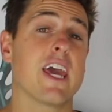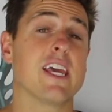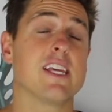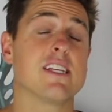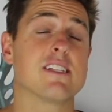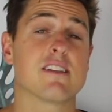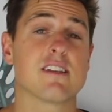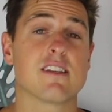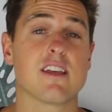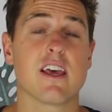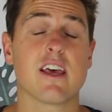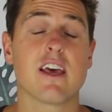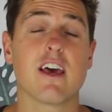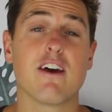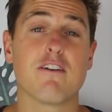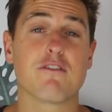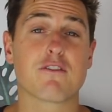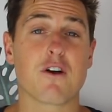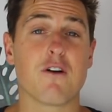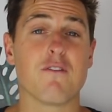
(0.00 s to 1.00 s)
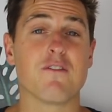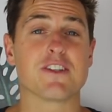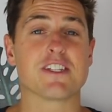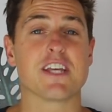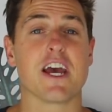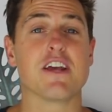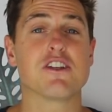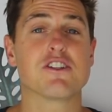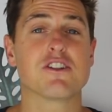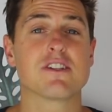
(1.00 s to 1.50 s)
ease of
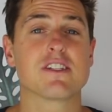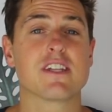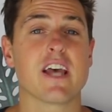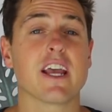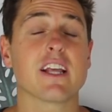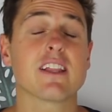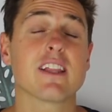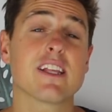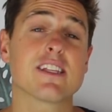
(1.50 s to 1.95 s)
conversation's sake.